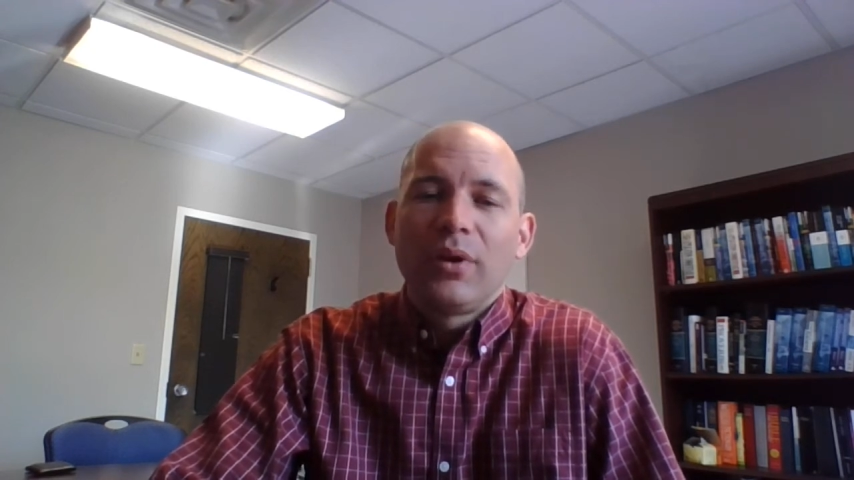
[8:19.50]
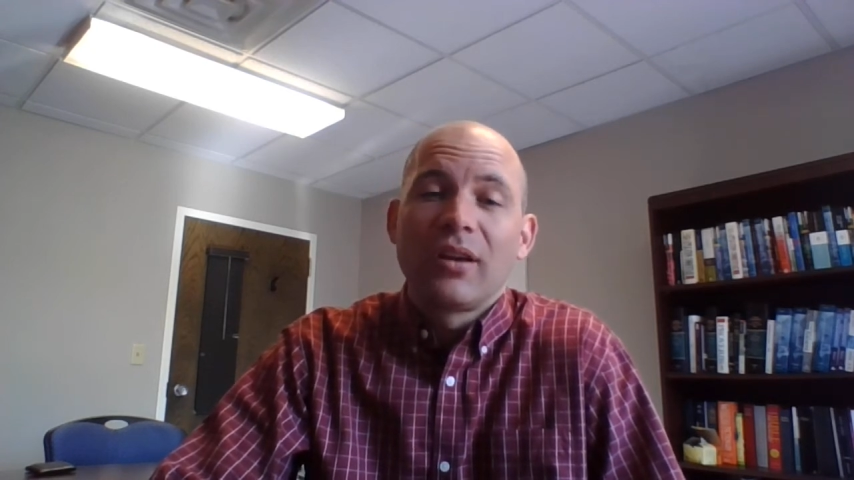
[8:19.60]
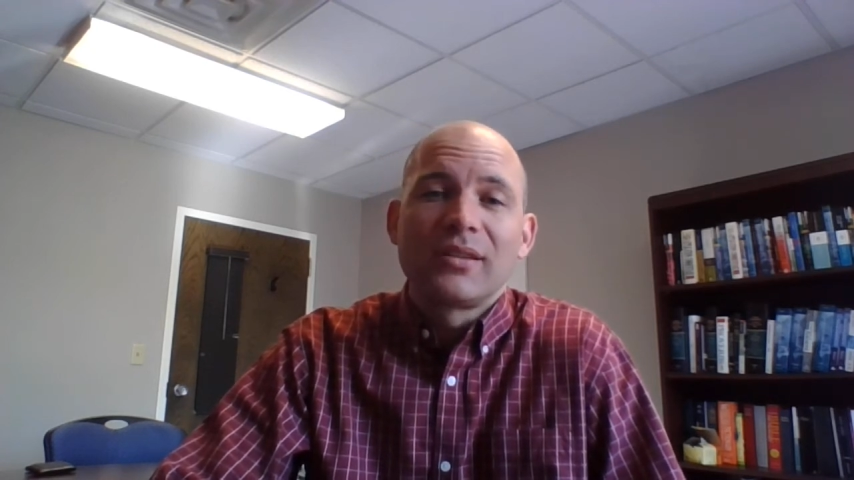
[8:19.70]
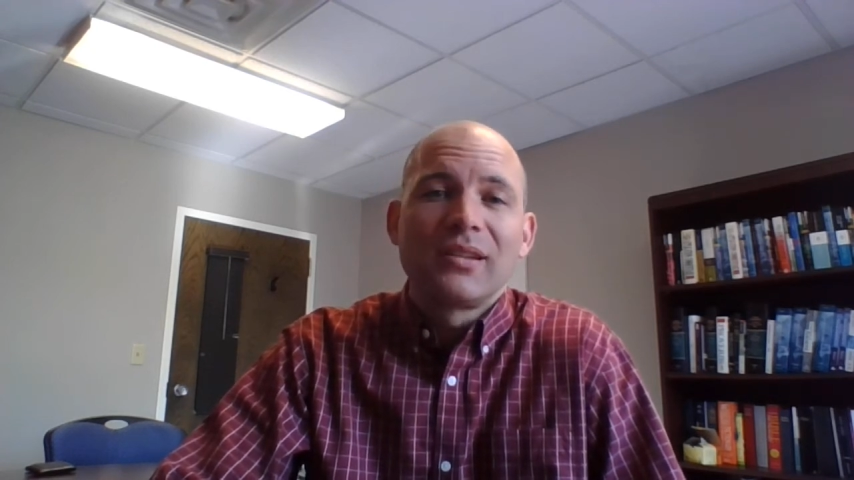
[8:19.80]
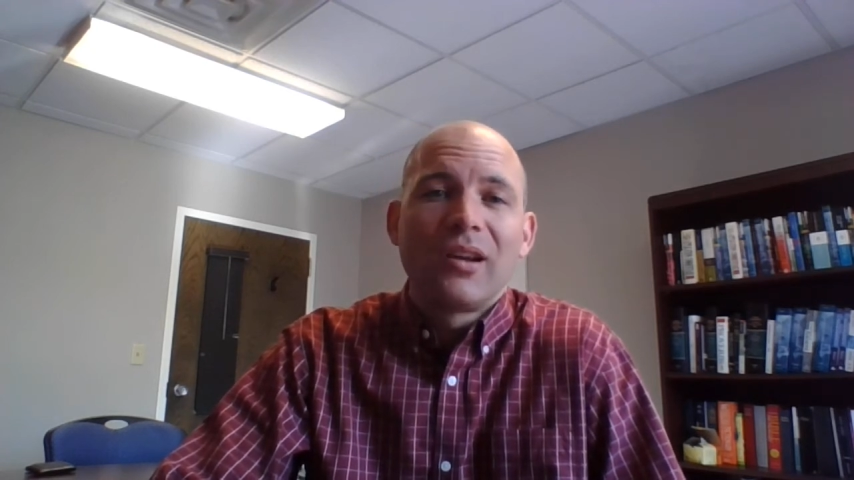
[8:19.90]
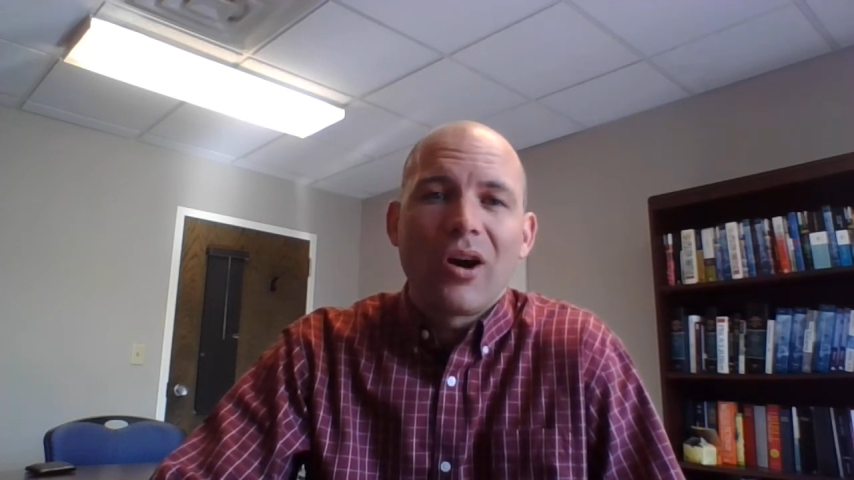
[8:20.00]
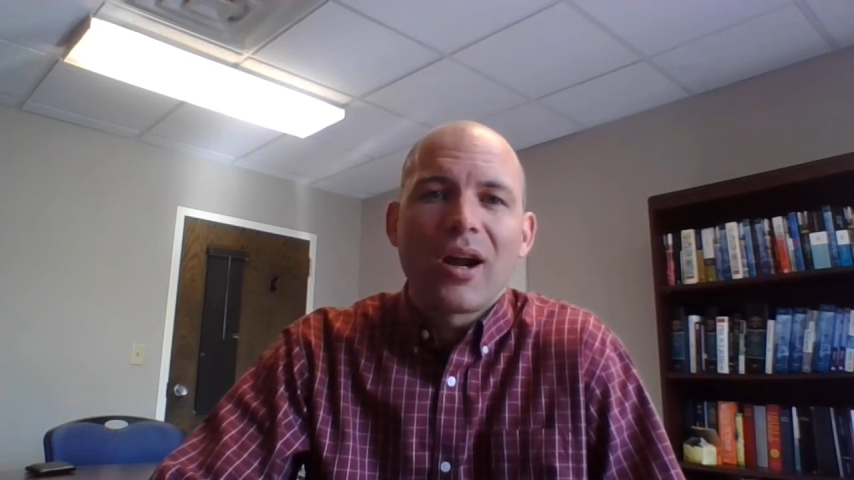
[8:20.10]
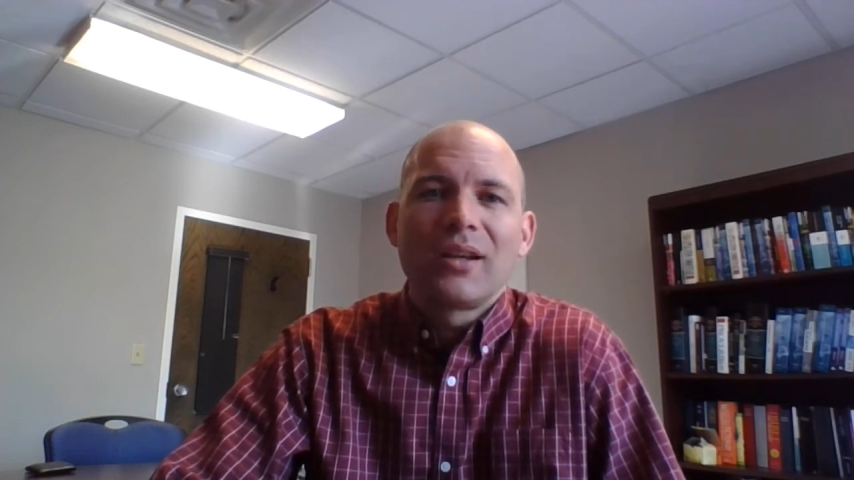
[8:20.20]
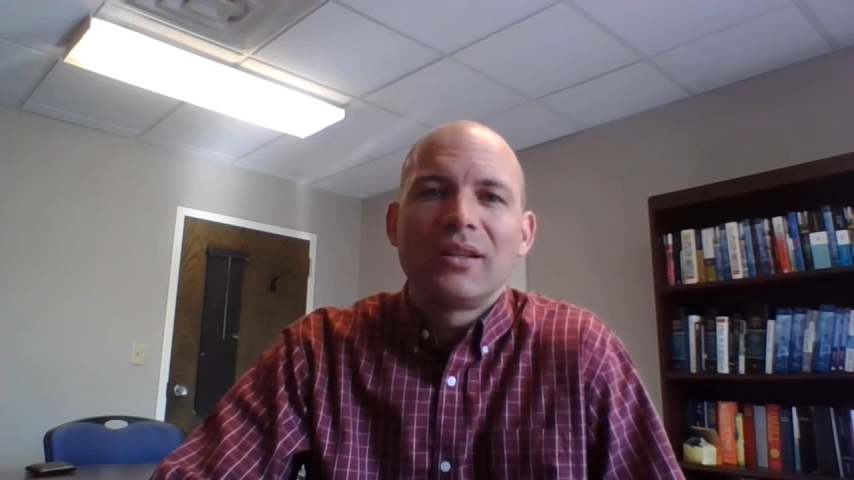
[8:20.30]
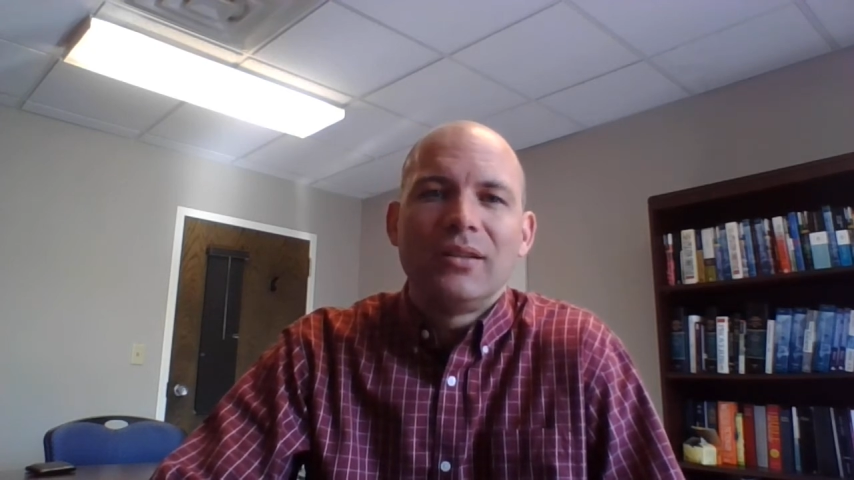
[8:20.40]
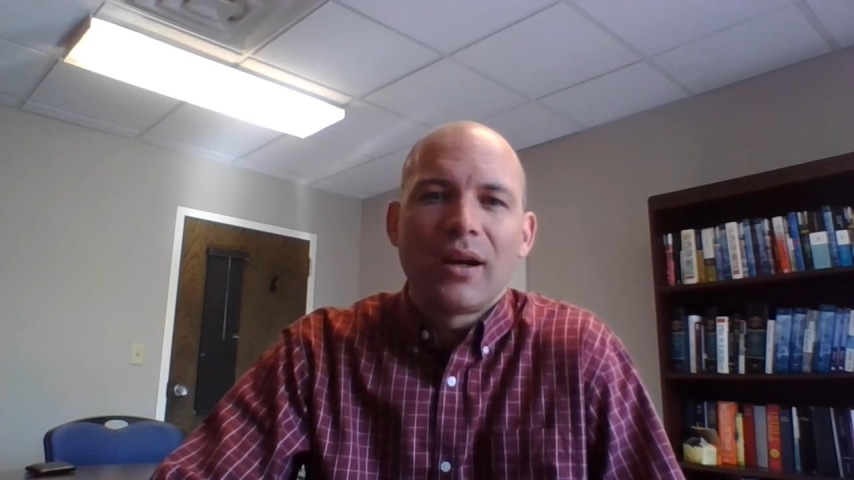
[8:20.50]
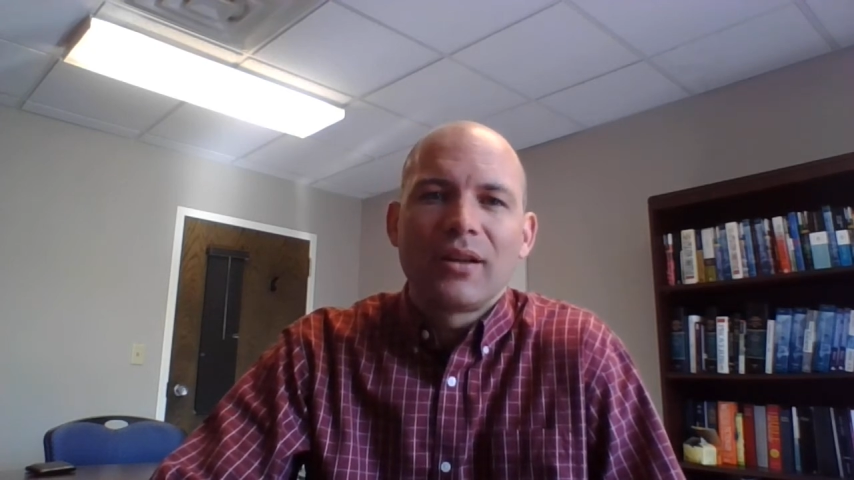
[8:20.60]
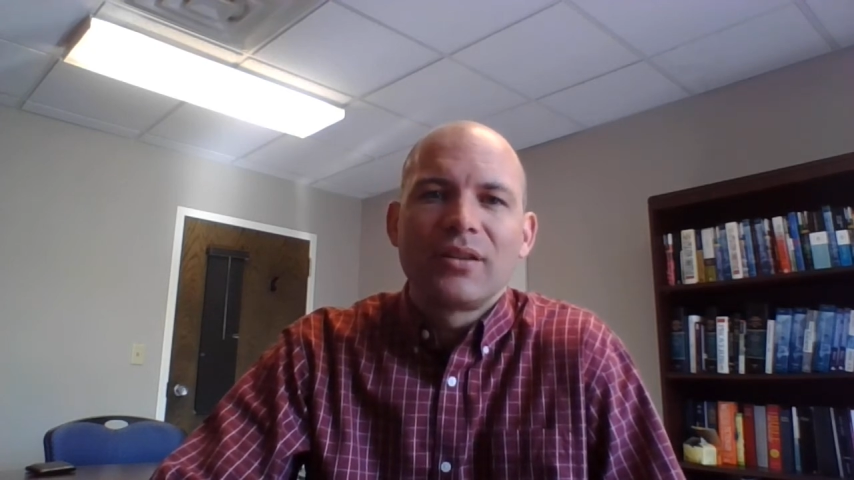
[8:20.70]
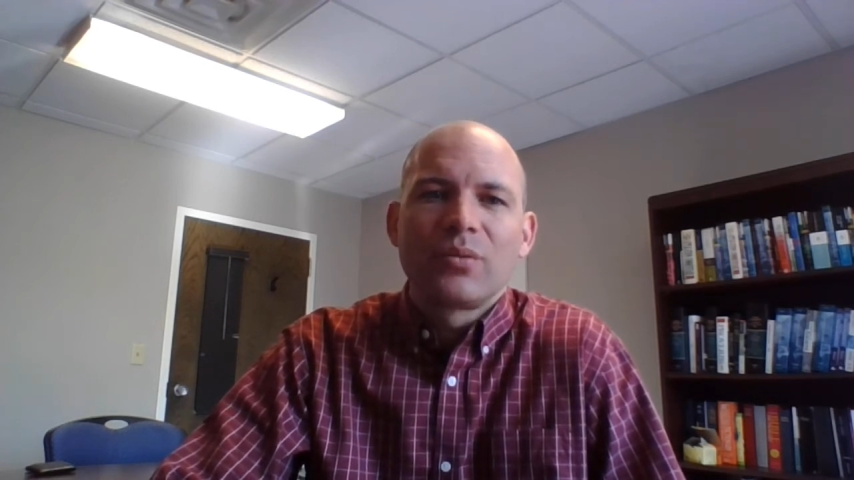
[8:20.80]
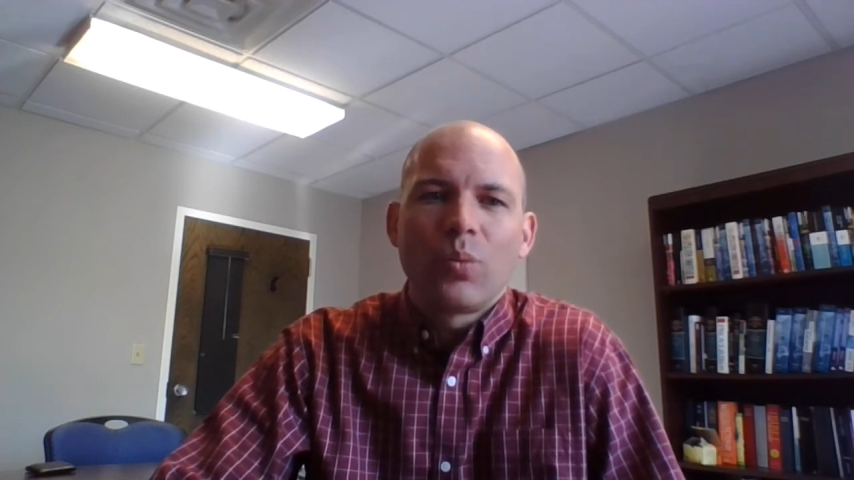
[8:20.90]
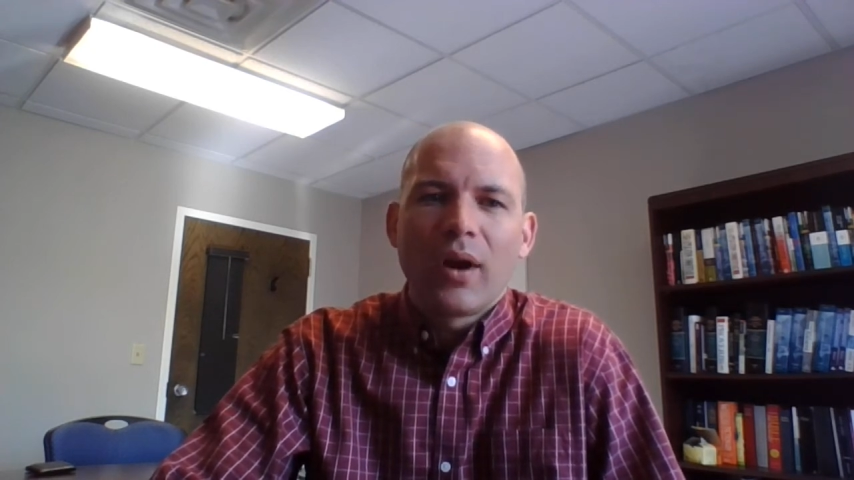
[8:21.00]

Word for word: because God does